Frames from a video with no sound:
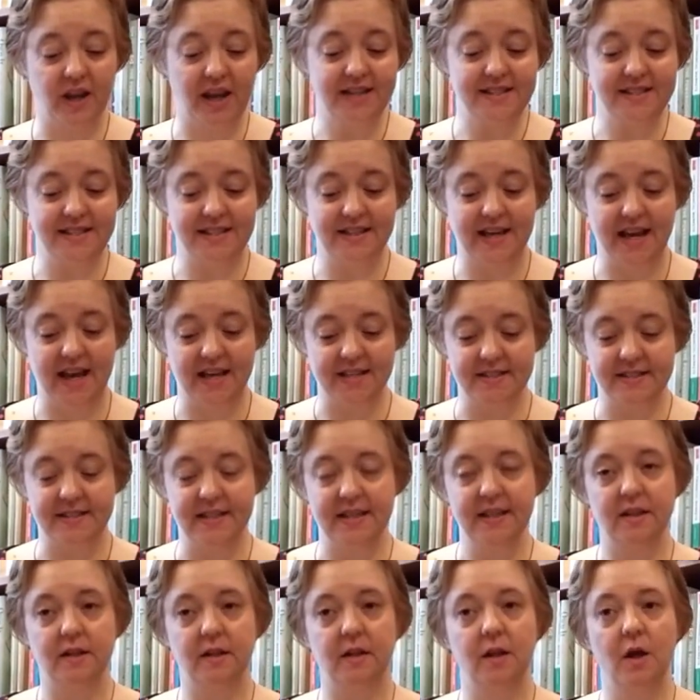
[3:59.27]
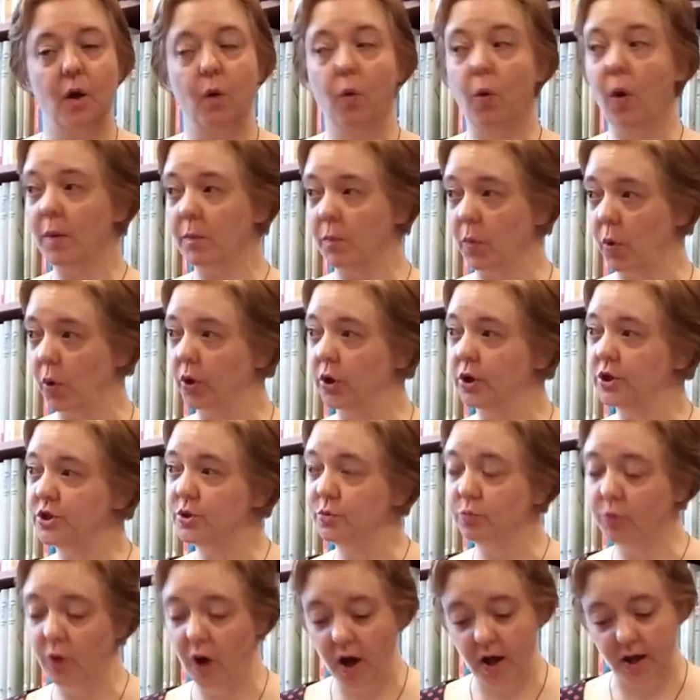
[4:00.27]
knights in Castile. What more could
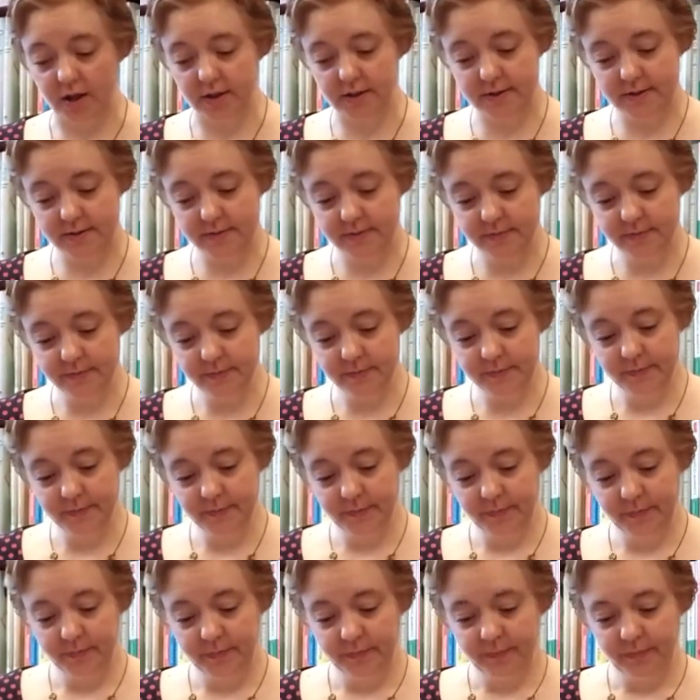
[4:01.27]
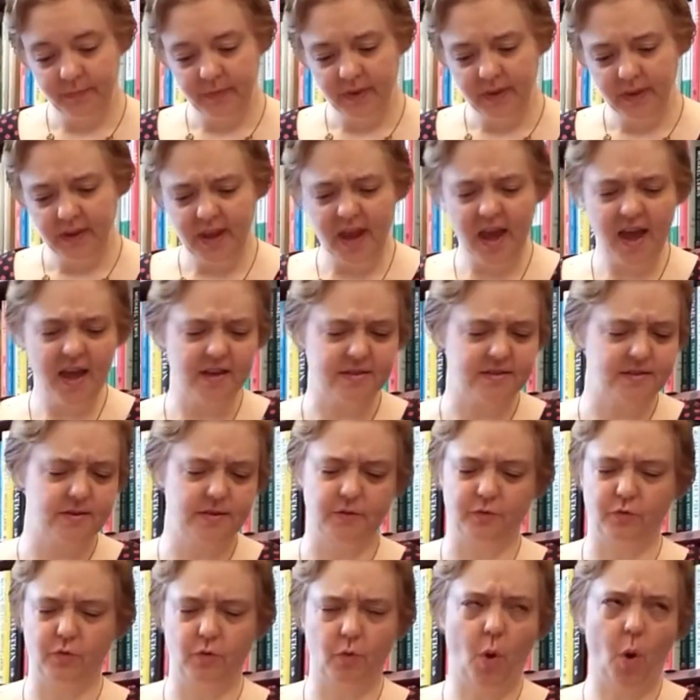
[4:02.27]
you want?" "Yes,
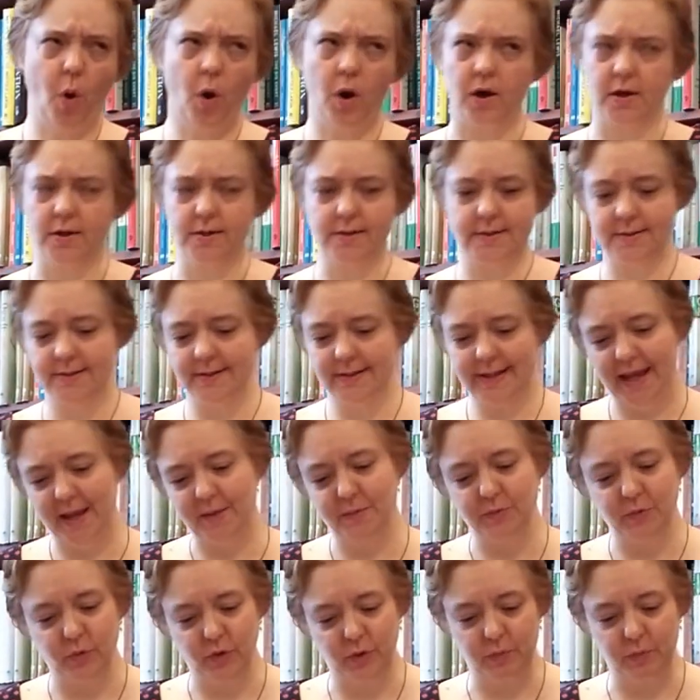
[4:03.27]
of course," came the